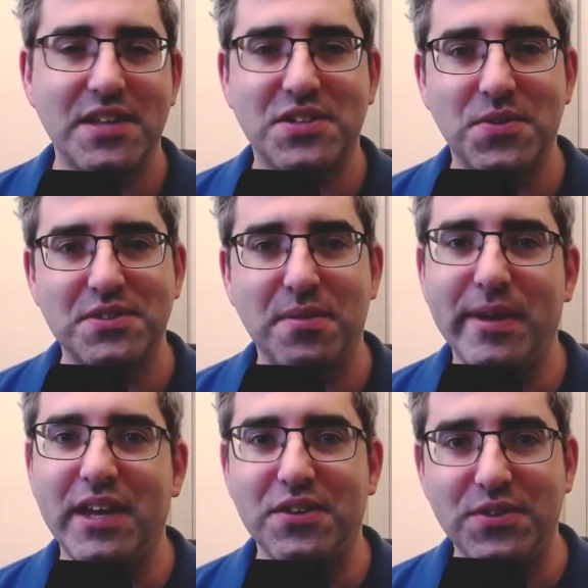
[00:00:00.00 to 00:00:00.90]
it's going to
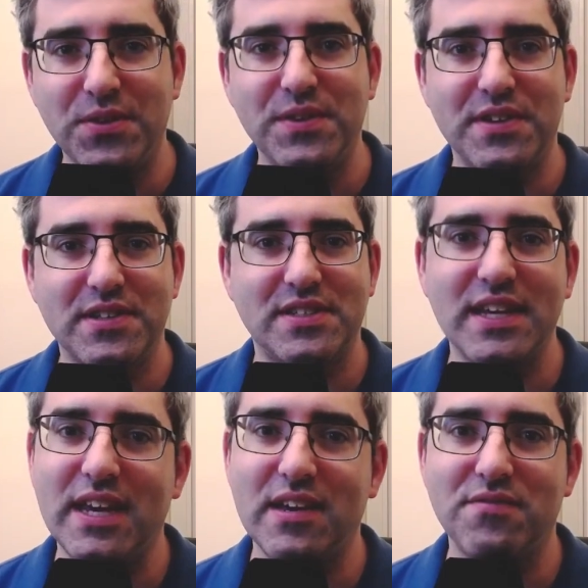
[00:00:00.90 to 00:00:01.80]
be New
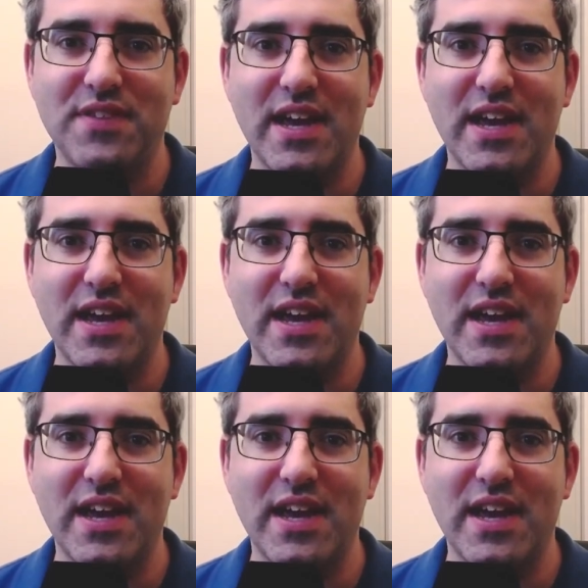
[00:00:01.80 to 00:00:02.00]
Year's Eve.